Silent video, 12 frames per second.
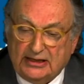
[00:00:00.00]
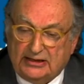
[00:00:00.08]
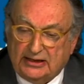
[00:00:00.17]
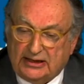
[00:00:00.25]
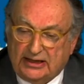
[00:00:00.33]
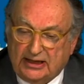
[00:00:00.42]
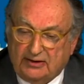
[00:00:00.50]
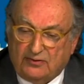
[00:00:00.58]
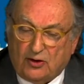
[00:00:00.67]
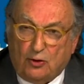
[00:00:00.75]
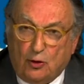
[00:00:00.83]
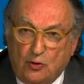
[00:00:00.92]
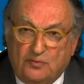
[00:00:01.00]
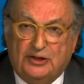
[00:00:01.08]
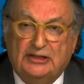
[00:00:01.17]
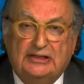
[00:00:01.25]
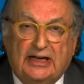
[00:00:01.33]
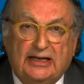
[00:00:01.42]
to give
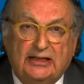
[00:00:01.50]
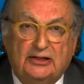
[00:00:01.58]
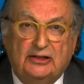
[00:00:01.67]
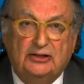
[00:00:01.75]
oversight